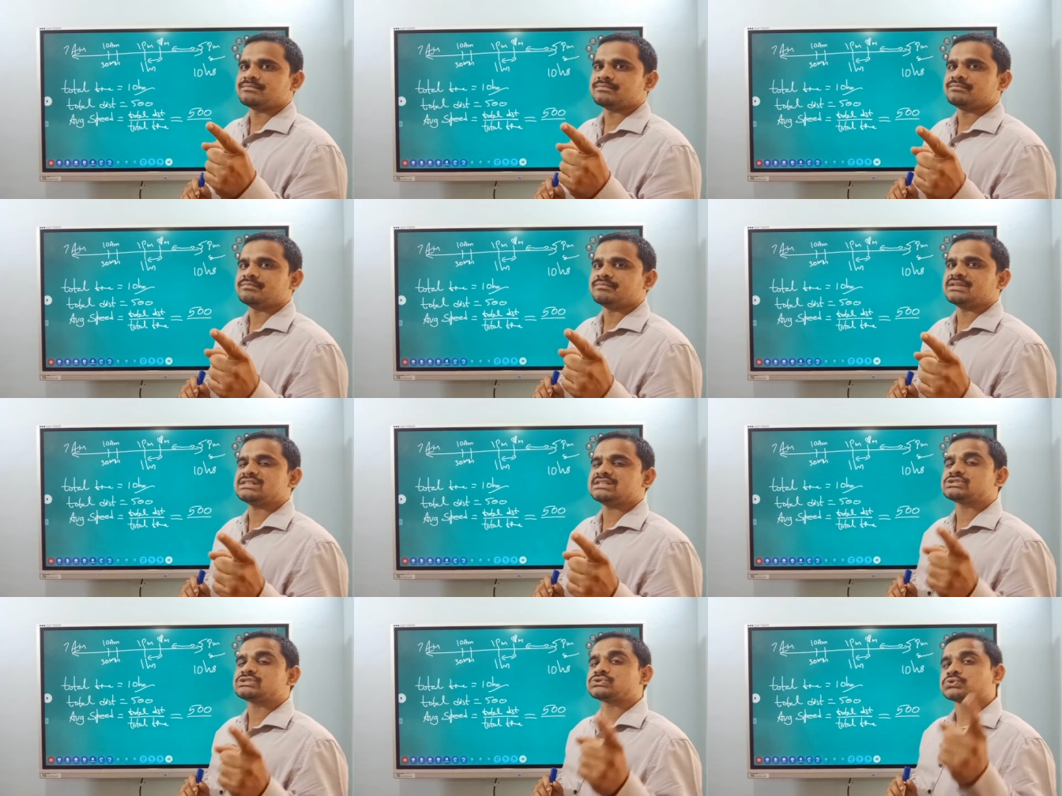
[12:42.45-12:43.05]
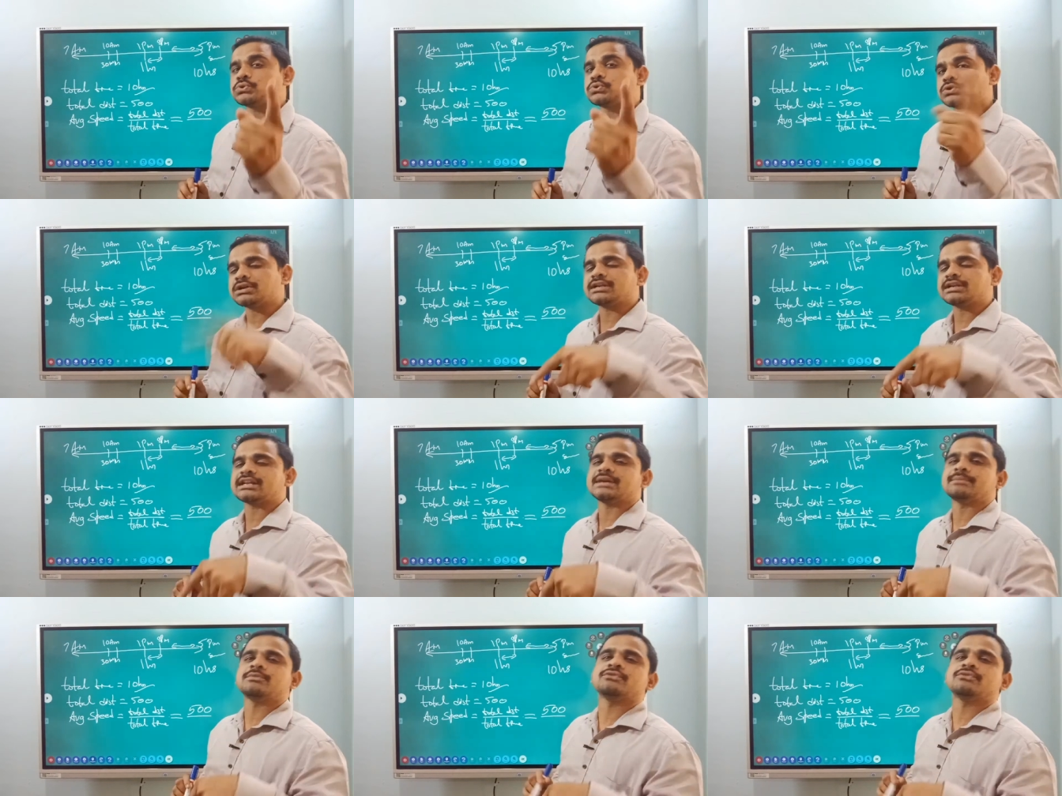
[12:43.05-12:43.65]
Means total
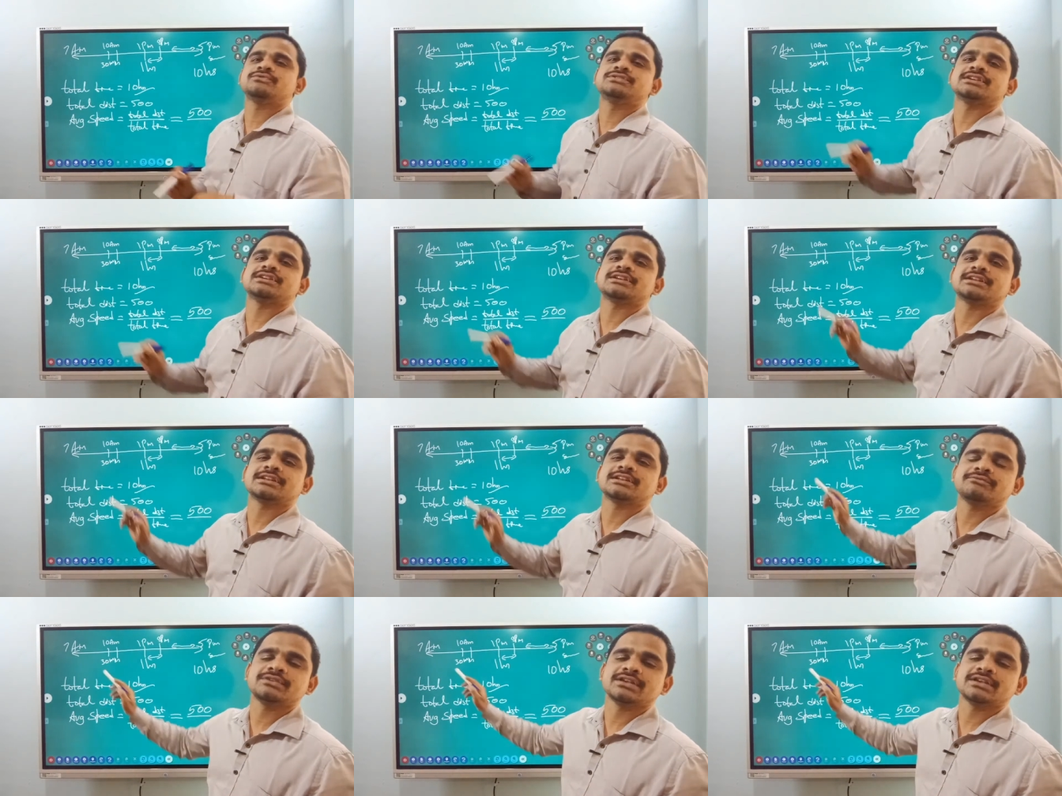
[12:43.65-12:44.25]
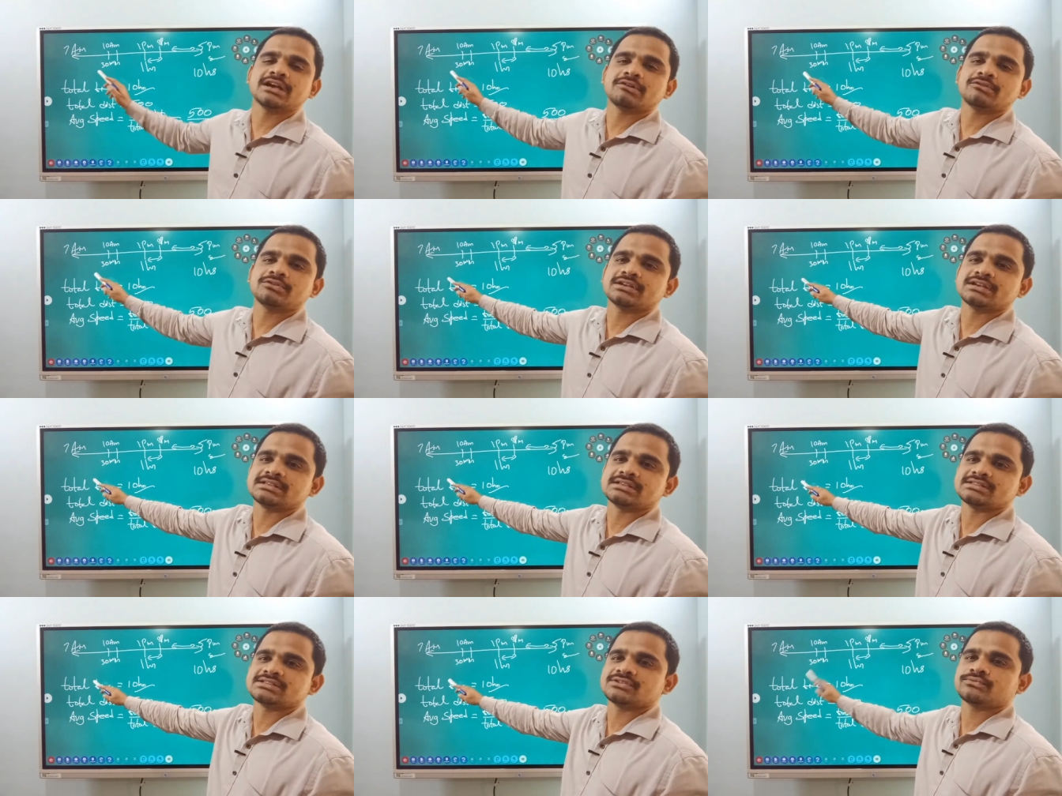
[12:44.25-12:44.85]
time of journey we have to
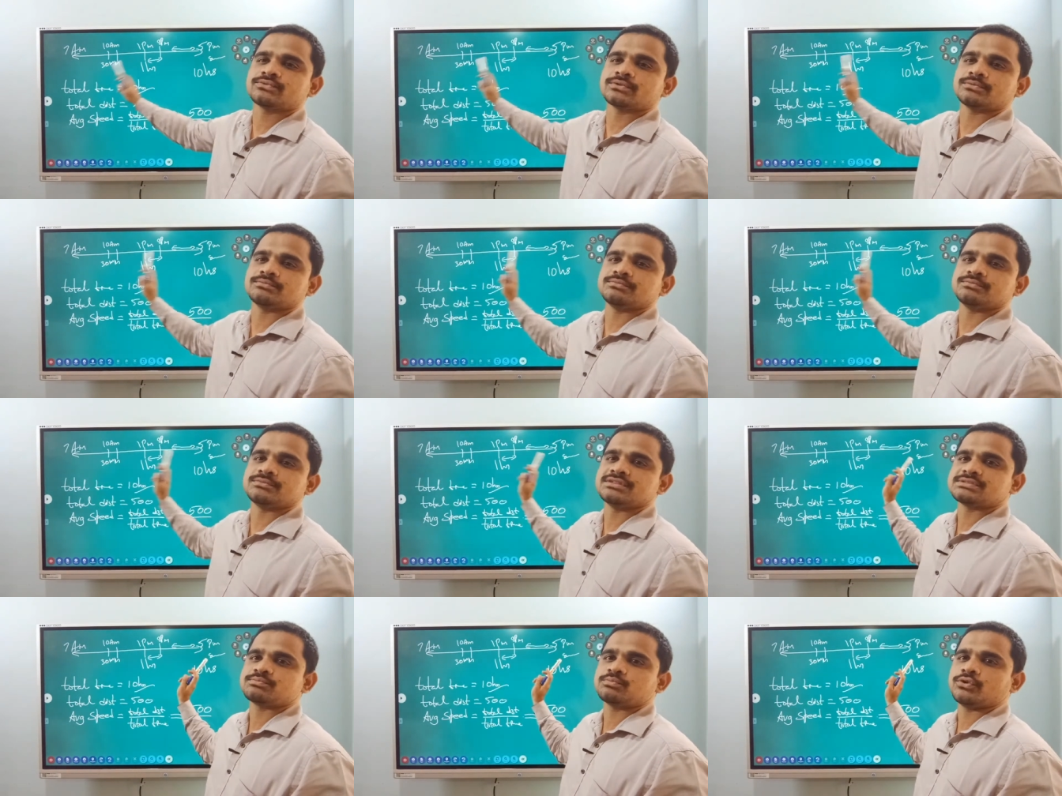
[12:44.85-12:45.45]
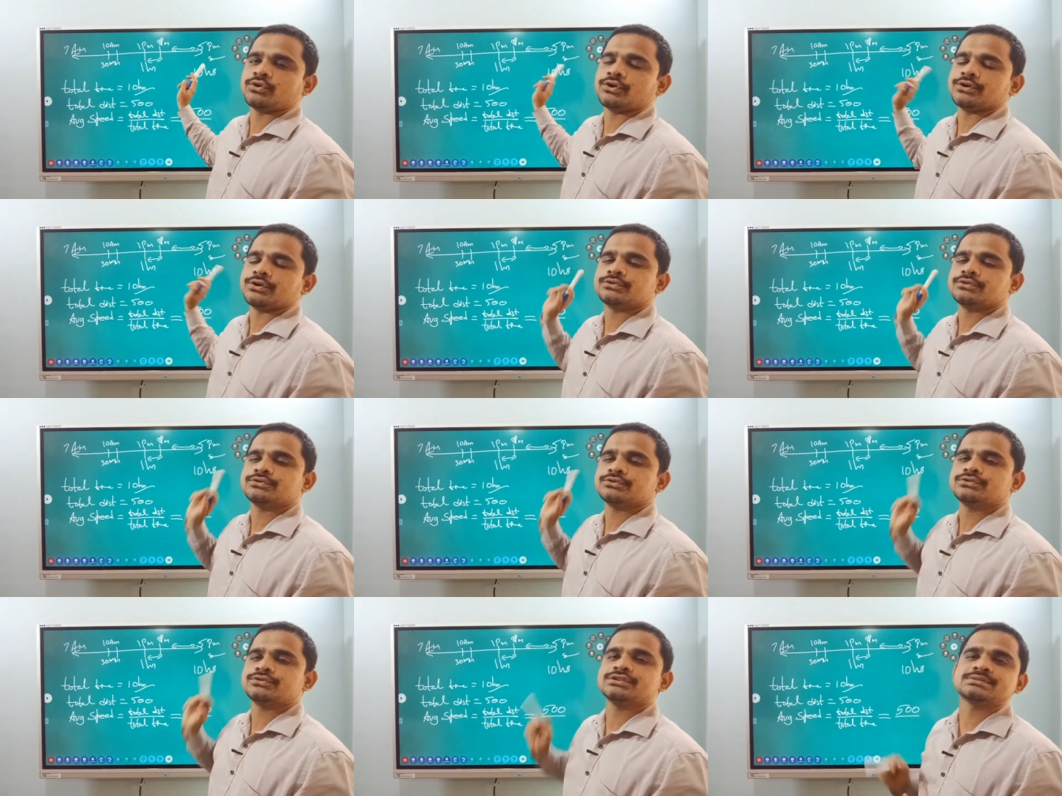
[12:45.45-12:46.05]
consider from this point to
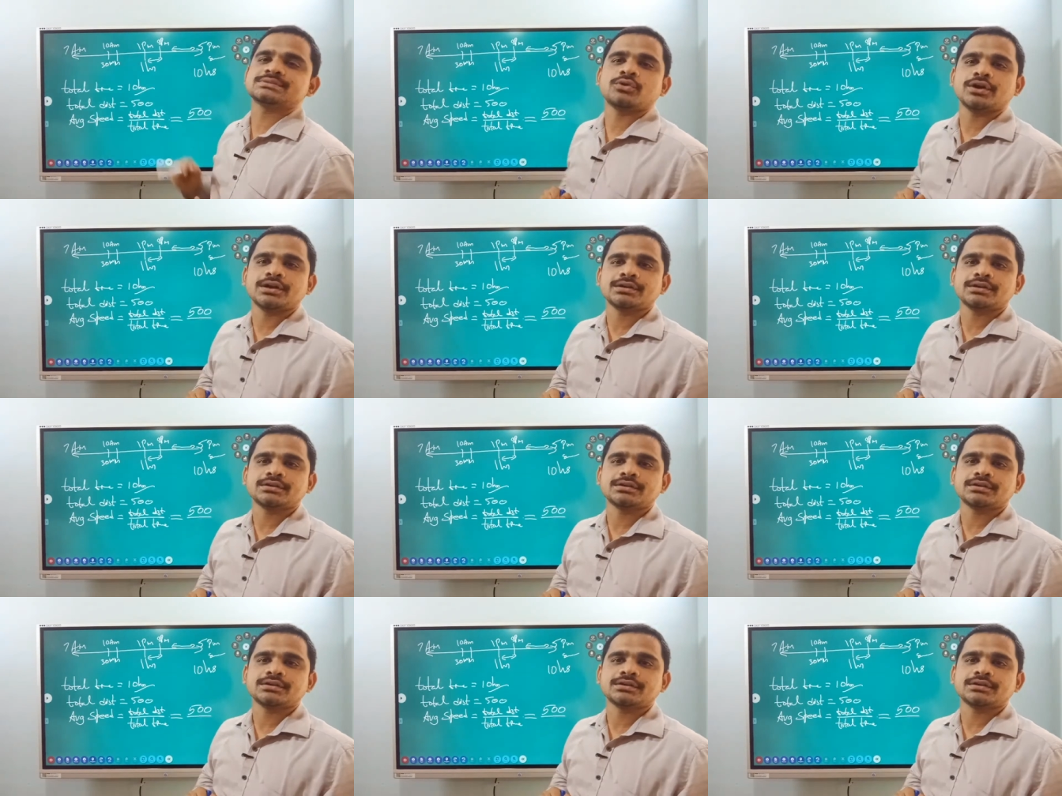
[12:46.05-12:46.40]
this point.